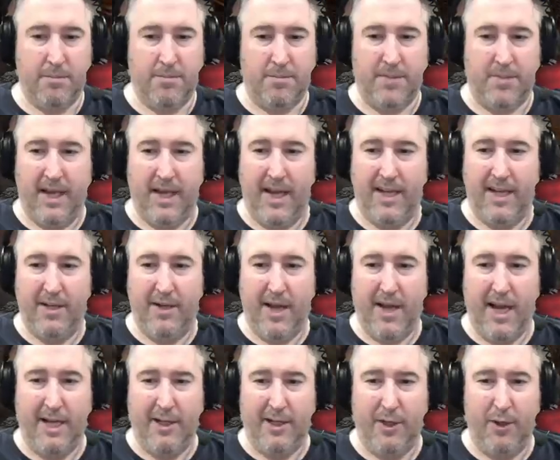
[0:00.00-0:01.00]
Yeah,
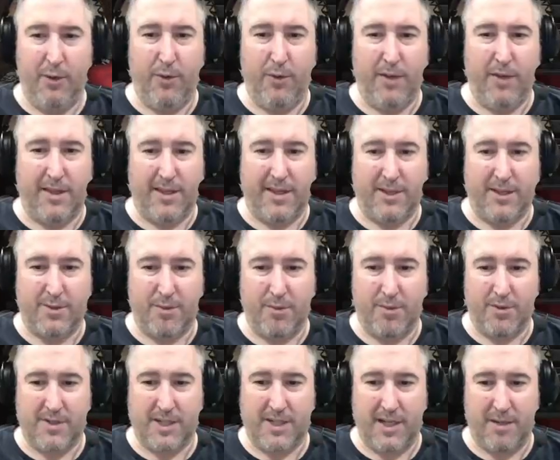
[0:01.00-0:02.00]
I knew that this one
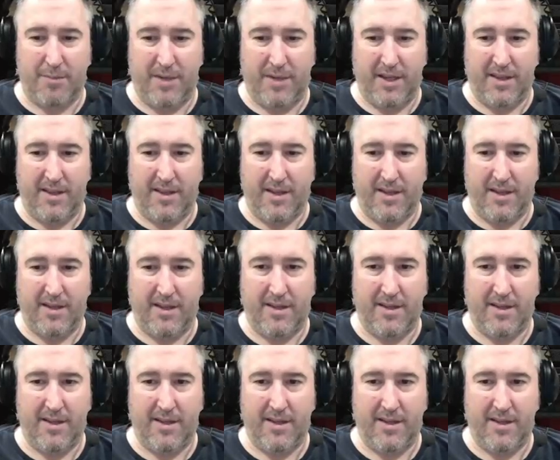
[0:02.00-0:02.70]
was going to be the